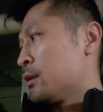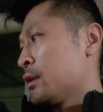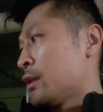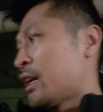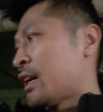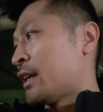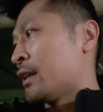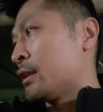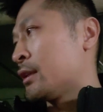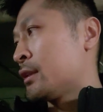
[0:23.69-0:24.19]

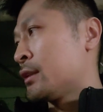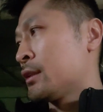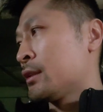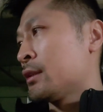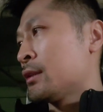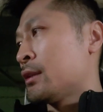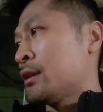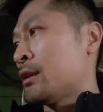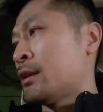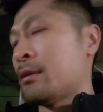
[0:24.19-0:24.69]
like
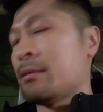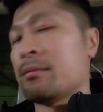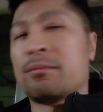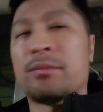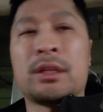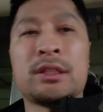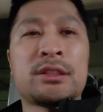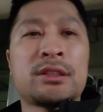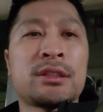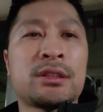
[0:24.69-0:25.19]

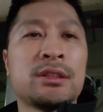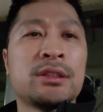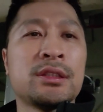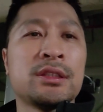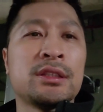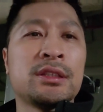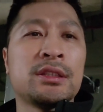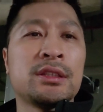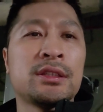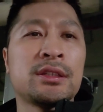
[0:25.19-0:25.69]

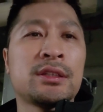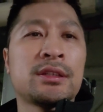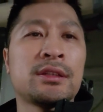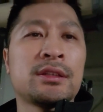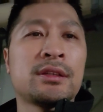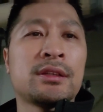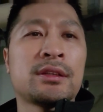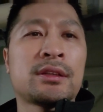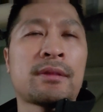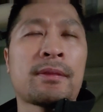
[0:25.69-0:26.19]
basically
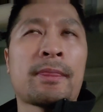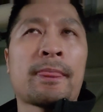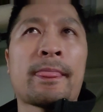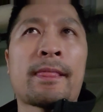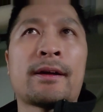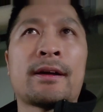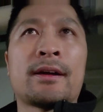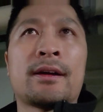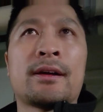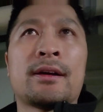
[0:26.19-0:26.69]

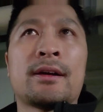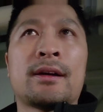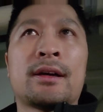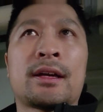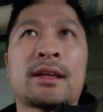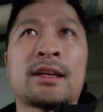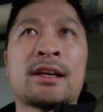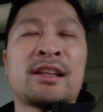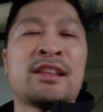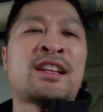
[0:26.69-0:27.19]

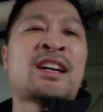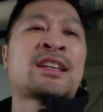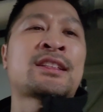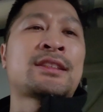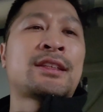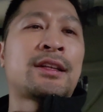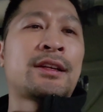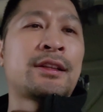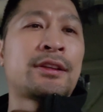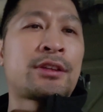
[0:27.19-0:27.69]
I got locked
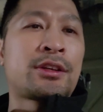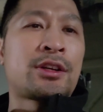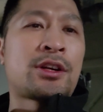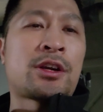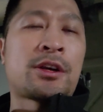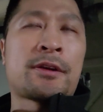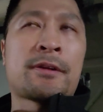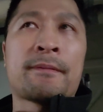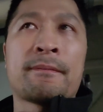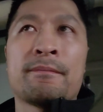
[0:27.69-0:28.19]
out of the
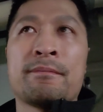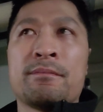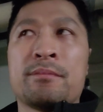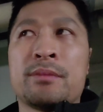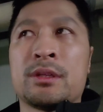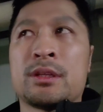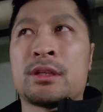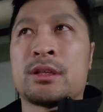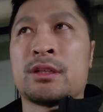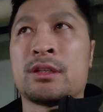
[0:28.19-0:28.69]
car
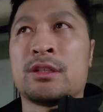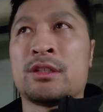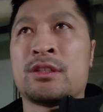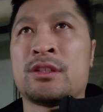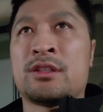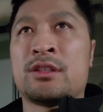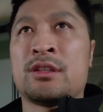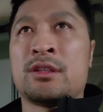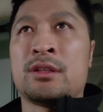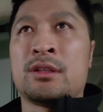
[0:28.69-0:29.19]

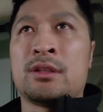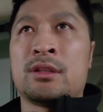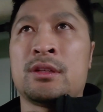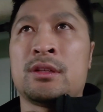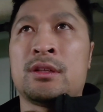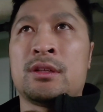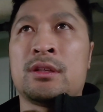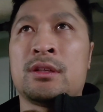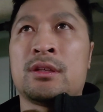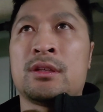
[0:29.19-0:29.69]
because
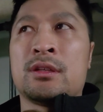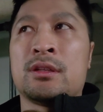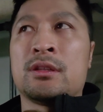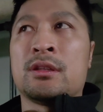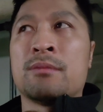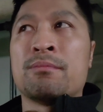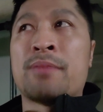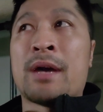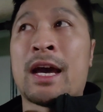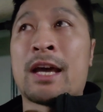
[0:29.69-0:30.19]

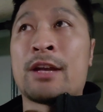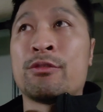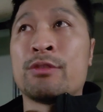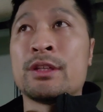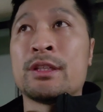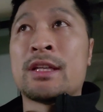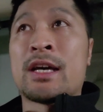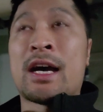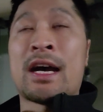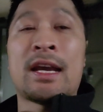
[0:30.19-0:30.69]
the battery
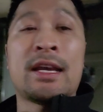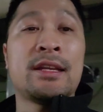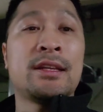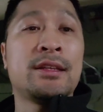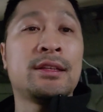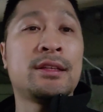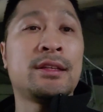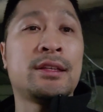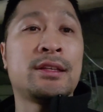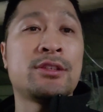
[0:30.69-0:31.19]
died
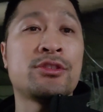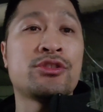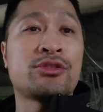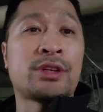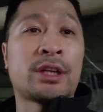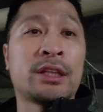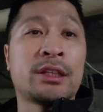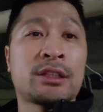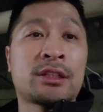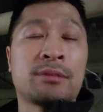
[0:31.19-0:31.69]
and it
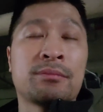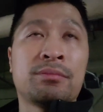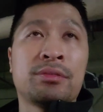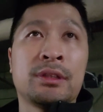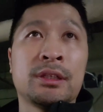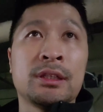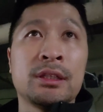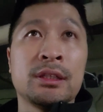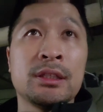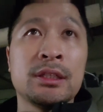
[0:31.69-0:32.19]
drained
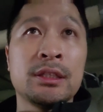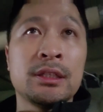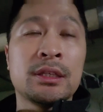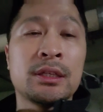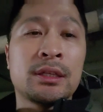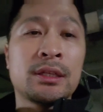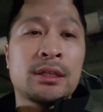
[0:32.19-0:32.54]
completely